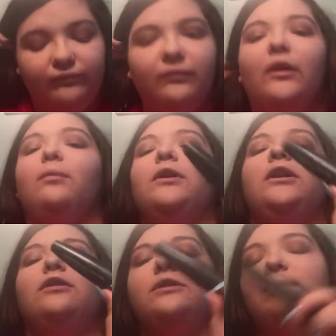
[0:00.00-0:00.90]
And I'm
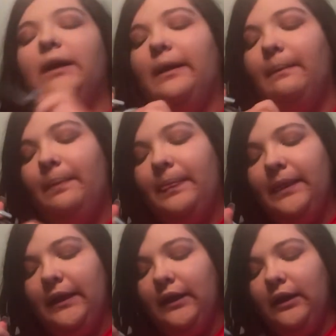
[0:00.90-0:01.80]
gonna use my
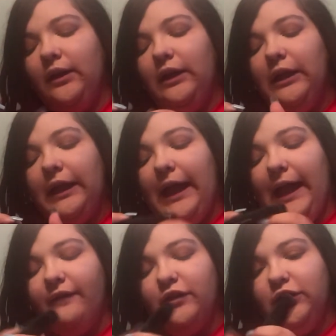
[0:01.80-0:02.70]

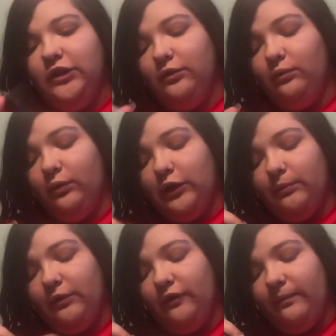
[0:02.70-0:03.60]
Avenue
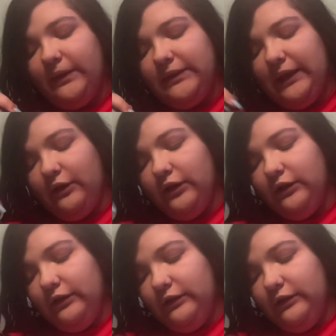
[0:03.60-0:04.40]
waterproof mascara.